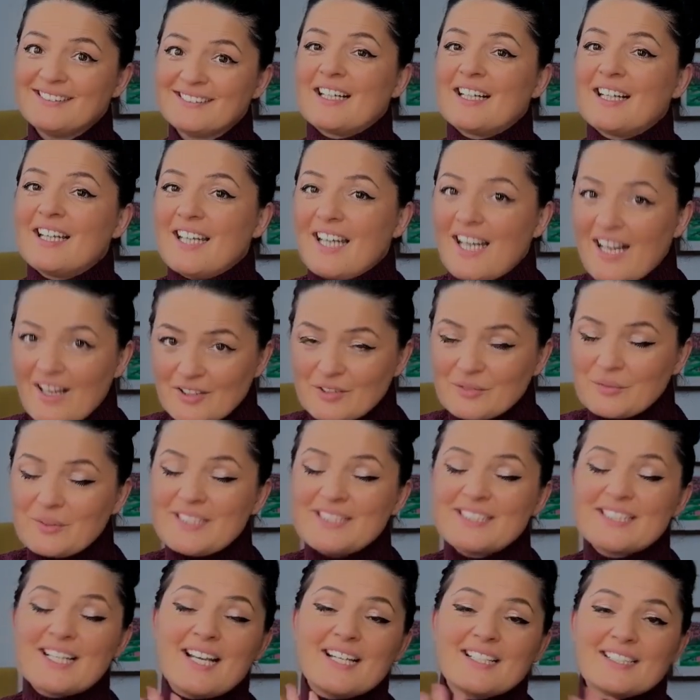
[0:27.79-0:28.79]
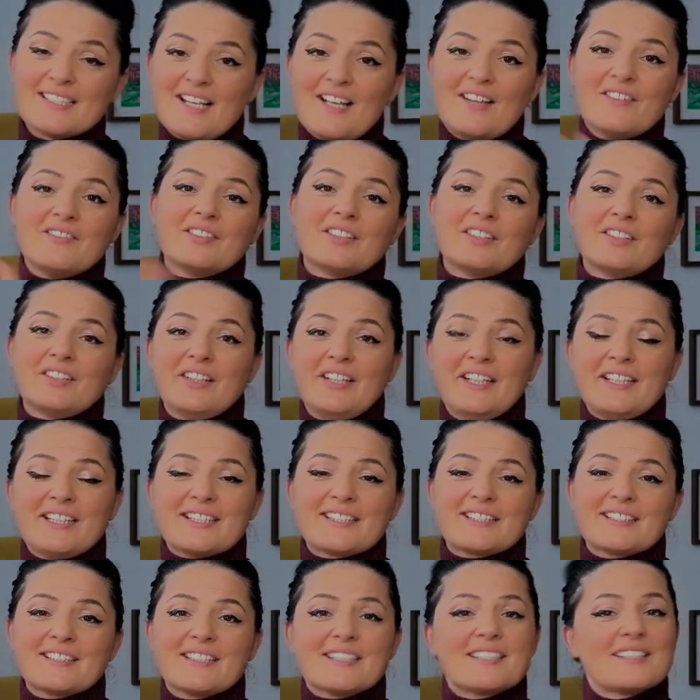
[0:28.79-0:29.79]
Cloudways has ever
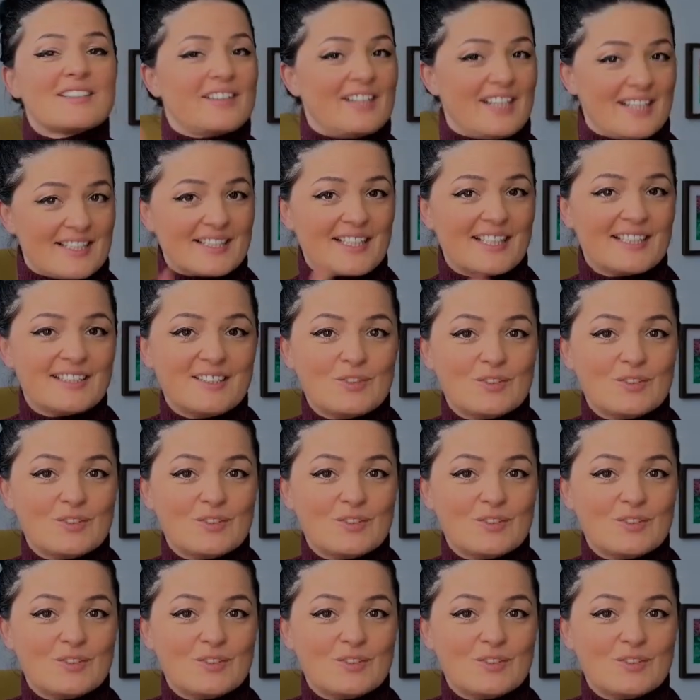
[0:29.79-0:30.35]
released. So let's get